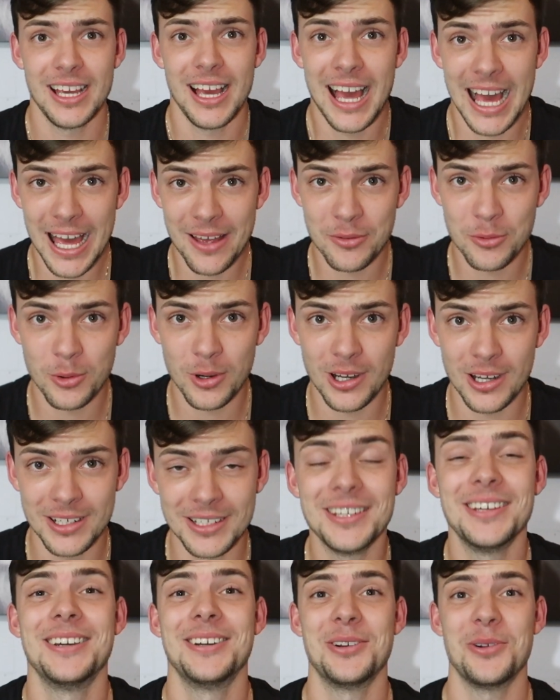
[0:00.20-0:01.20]
Hi
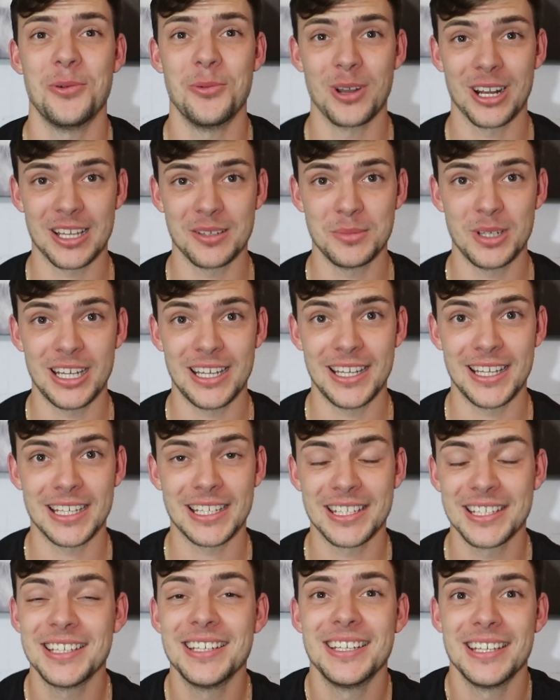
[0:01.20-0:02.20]
everyone, welcome
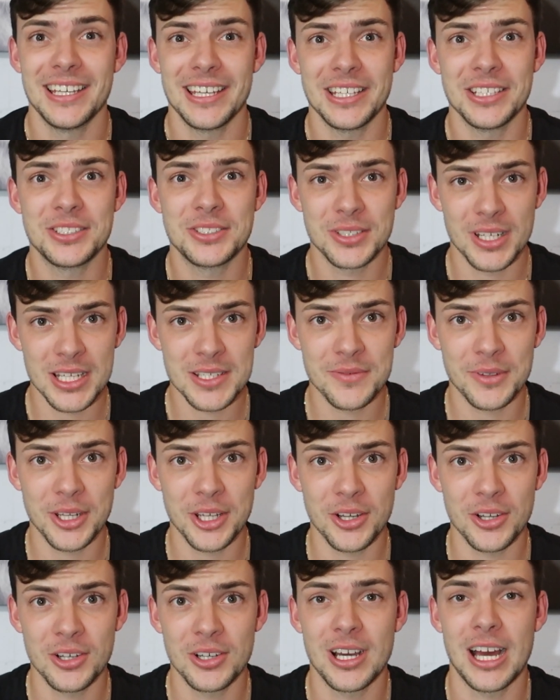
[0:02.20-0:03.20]
back. In today's
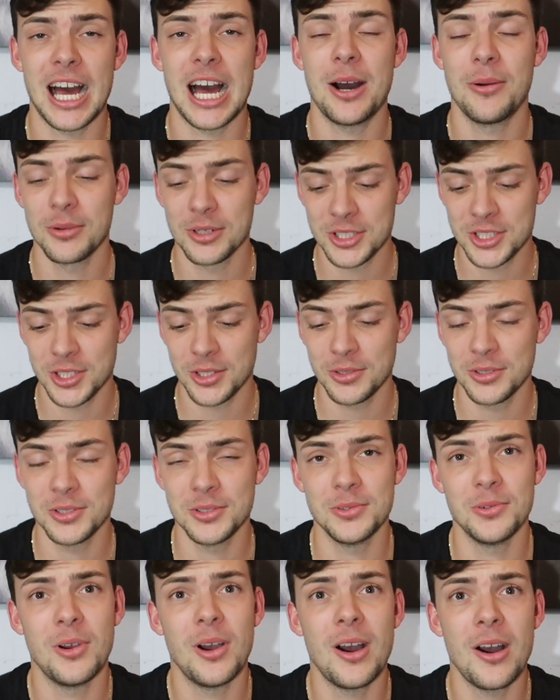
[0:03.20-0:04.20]
video, I will show
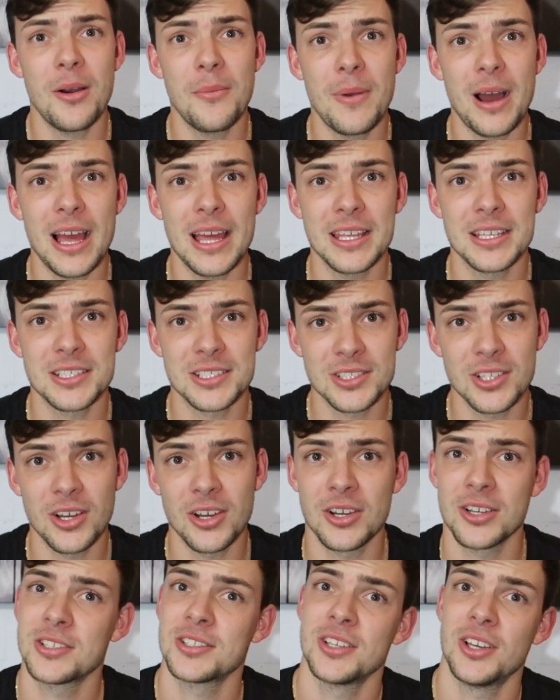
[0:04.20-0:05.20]
you how I'm buying
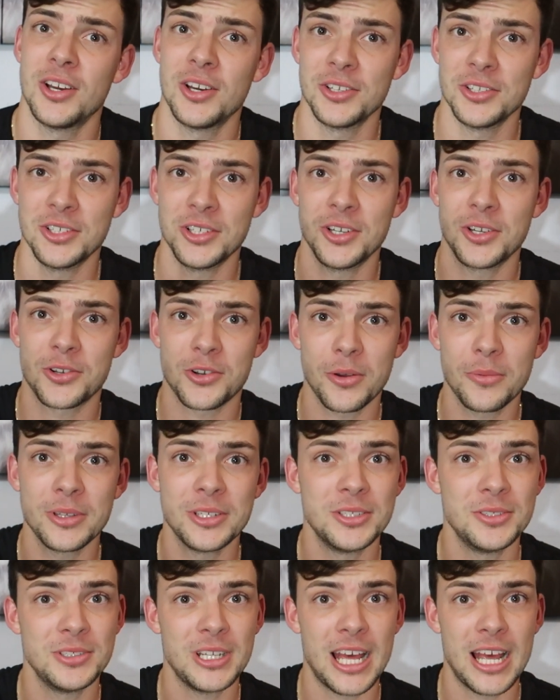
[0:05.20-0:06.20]
stocks on a
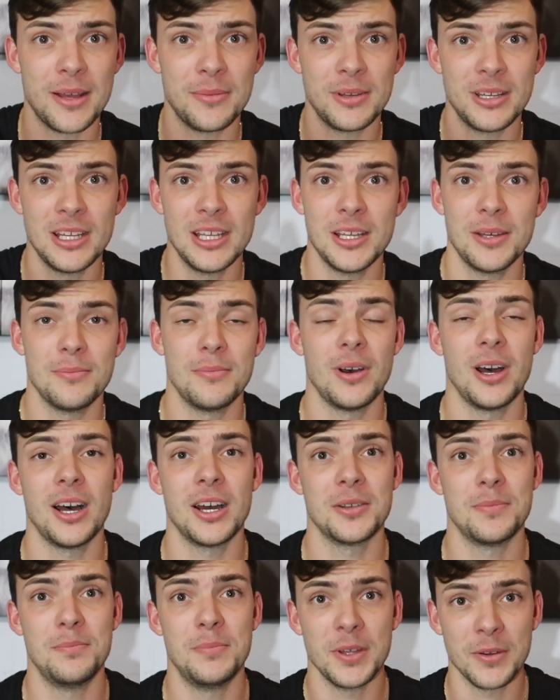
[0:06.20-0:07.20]
Robinhood app.
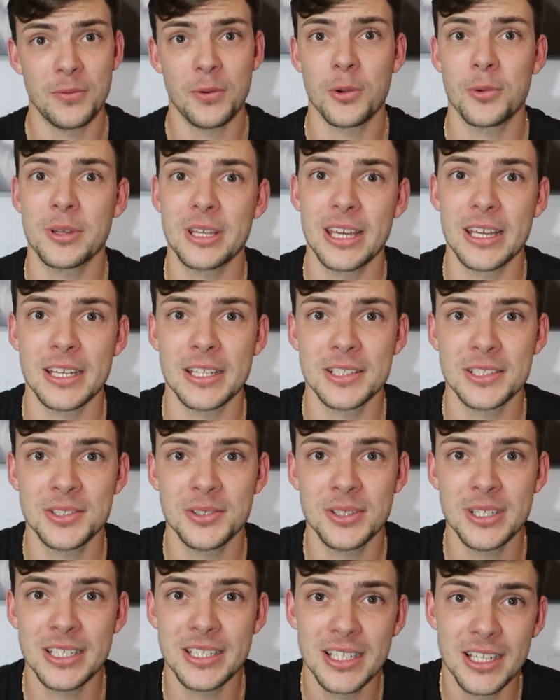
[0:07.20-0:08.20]
But before we get
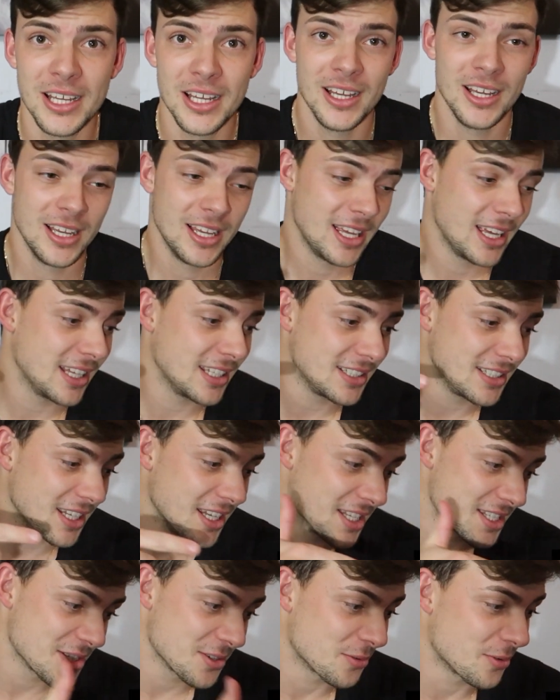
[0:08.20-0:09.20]
into it, hit
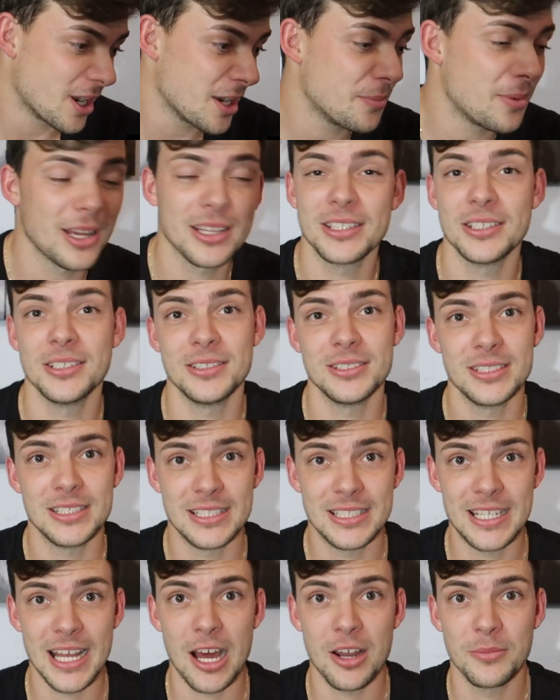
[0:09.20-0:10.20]
this red button
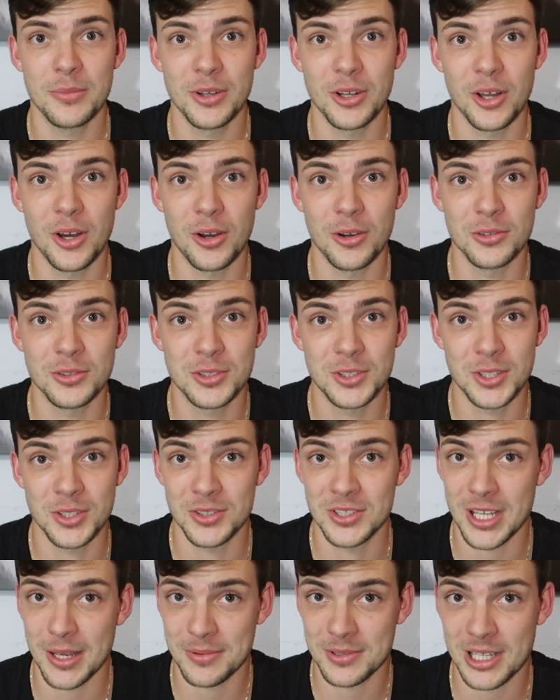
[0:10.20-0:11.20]
down below to
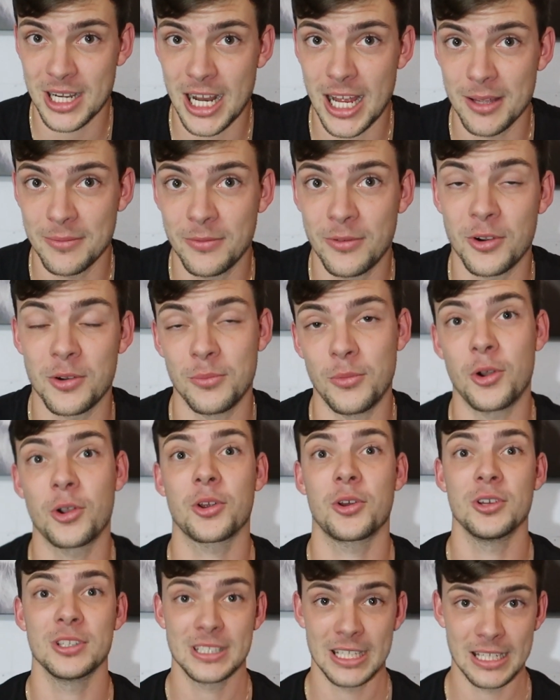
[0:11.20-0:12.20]
subscribe for more
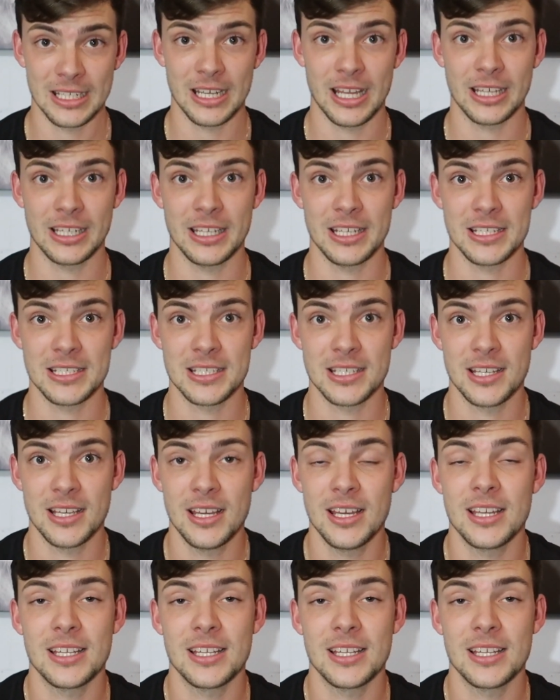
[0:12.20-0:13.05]
content like this.